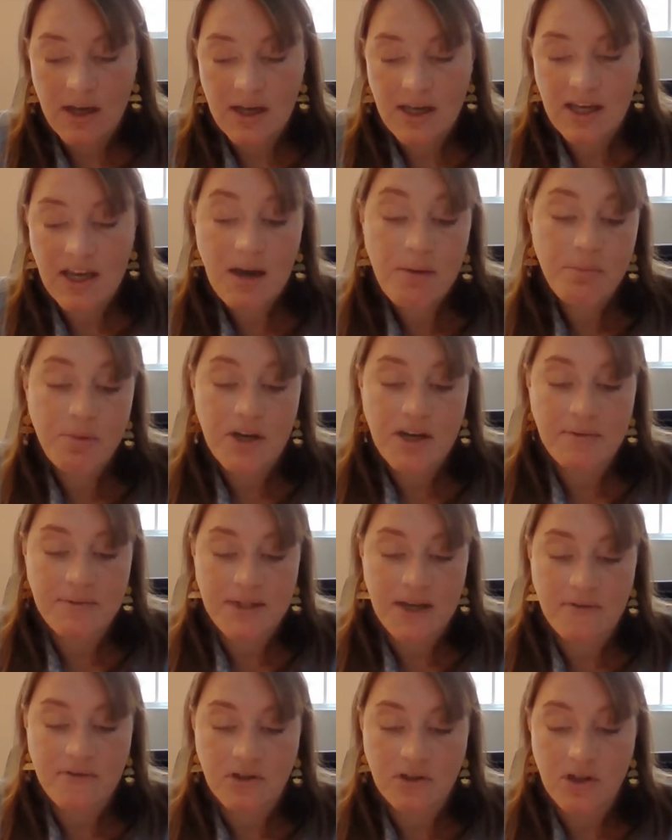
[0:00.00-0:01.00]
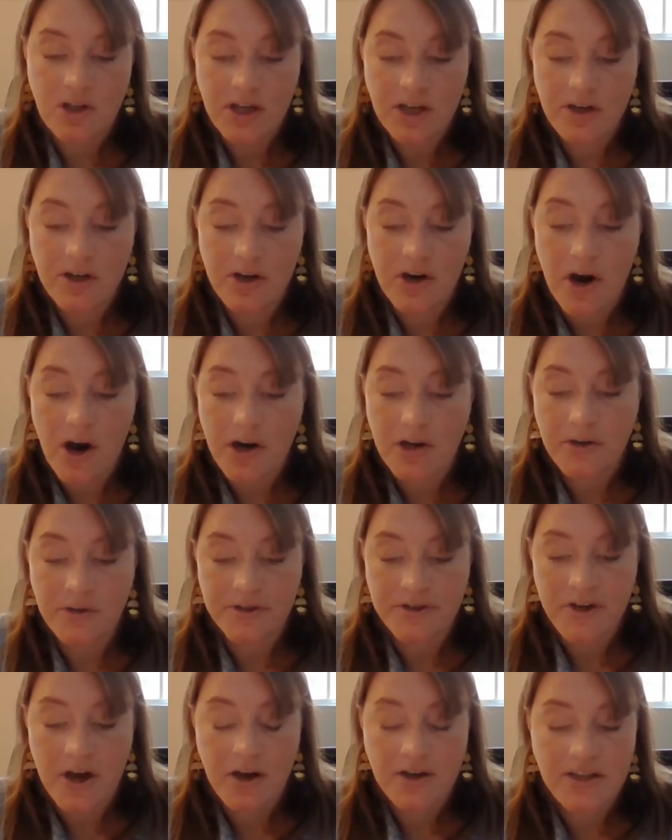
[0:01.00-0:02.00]
He can't bring himself to look at her art
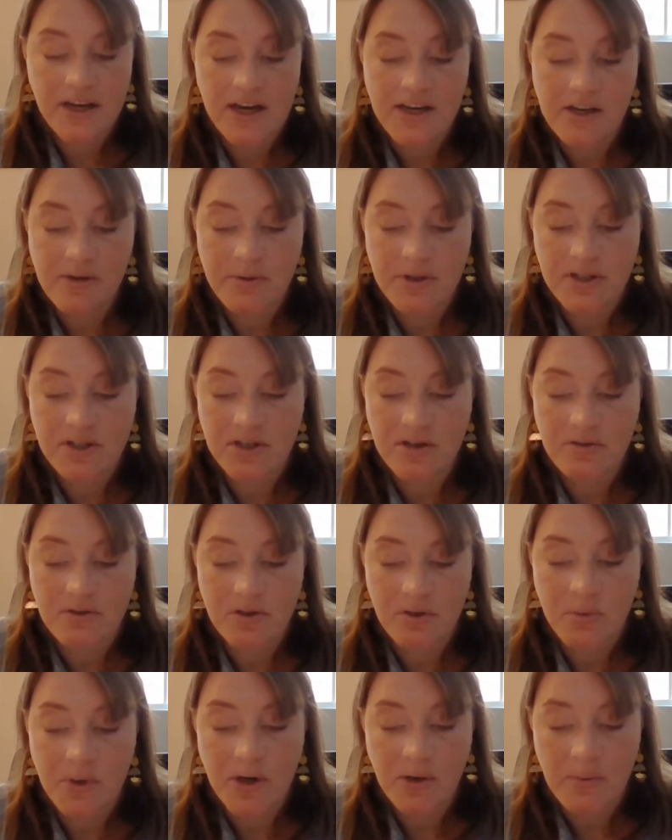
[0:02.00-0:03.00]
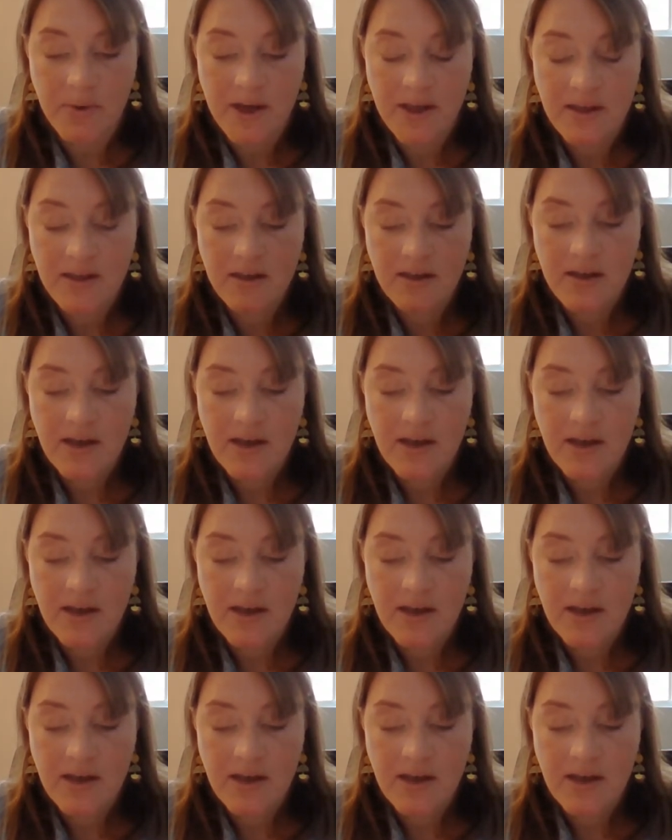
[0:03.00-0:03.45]
or talk to anyone she used to work with.